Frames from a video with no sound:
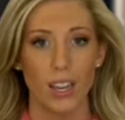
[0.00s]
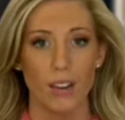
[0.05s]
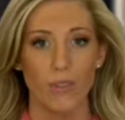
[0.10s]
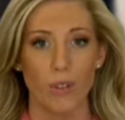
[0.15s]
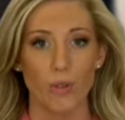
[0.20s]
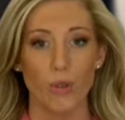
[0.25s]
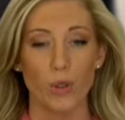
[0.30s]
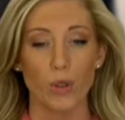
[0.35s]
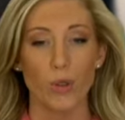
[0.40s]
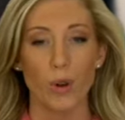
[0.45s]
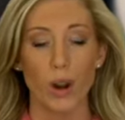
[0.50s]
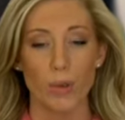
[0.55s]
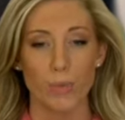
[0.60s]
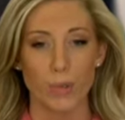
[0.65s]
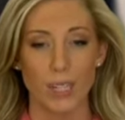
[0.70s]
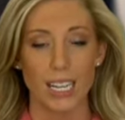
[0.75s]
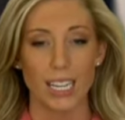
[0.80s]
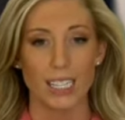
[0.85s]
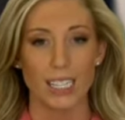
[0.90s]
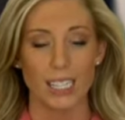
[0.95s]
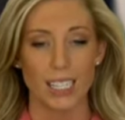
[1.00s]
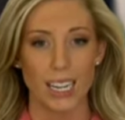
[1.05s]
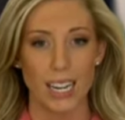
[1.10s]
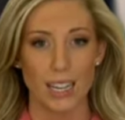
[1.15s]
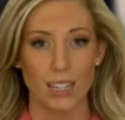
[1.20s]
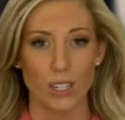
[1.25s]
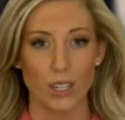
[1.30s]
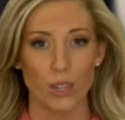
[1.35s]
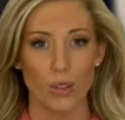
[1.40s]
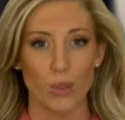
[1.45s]
For further updates,
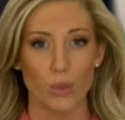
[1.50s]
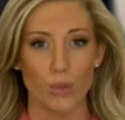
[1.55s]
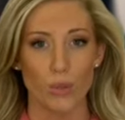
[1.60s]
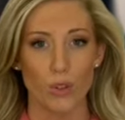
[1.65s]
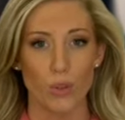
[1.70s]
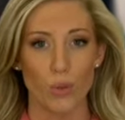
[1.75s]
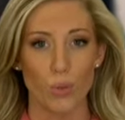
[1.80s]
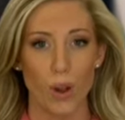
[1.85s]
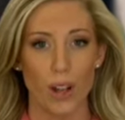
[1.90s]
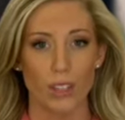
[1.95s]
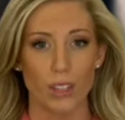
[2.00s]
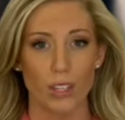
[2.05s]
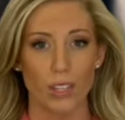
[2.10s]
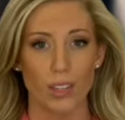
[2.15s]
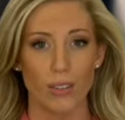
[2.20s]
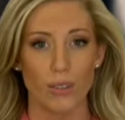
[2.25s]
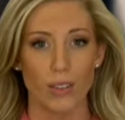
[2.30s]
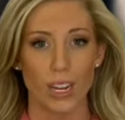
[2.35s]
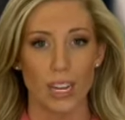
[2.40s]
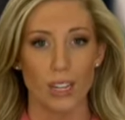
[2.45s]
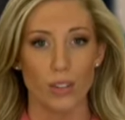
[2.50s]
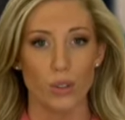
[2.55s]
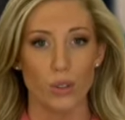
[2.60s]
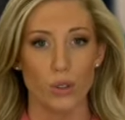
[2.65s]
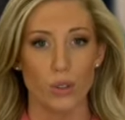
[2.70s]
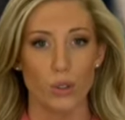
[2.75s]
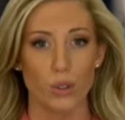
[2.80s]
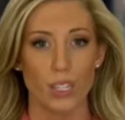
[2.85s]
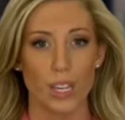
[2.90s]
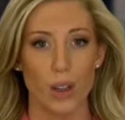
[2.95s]
stay tuned. You're watching the Financial
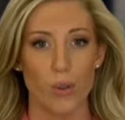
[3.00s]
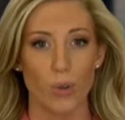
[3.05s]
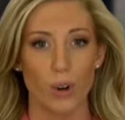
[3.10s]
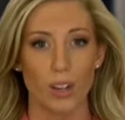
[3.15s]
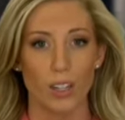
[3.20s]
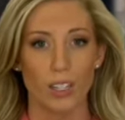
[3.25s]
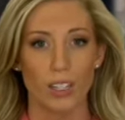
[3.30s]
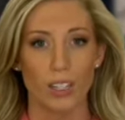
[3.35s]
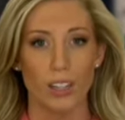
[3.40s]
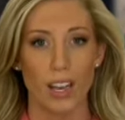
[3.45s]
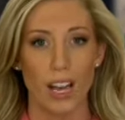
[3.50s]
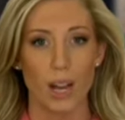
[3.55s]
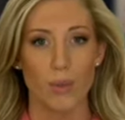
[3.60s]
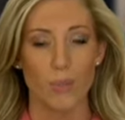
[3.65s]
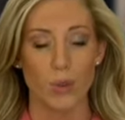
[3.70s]
News Network. I'm